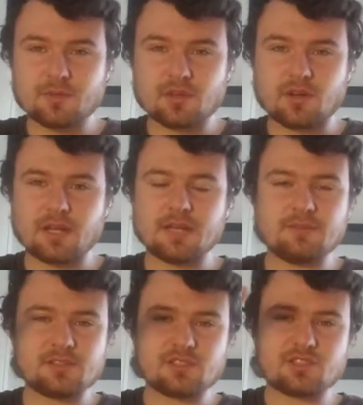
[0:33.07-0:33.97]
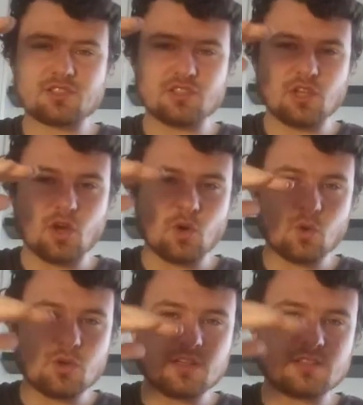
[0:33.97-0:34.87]
I got out of it
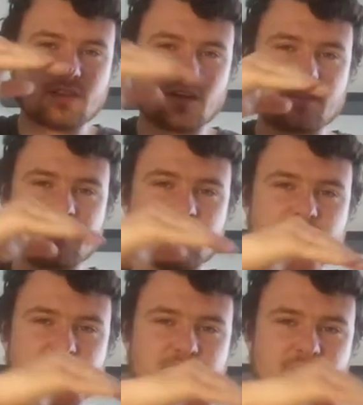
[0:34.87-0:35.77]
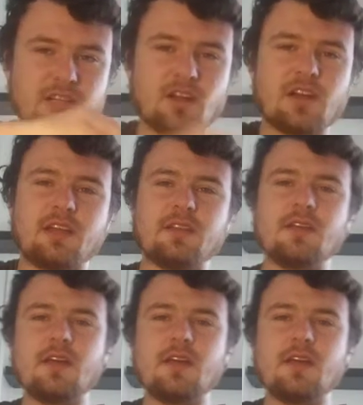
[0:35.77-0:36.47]
slowly started to decline,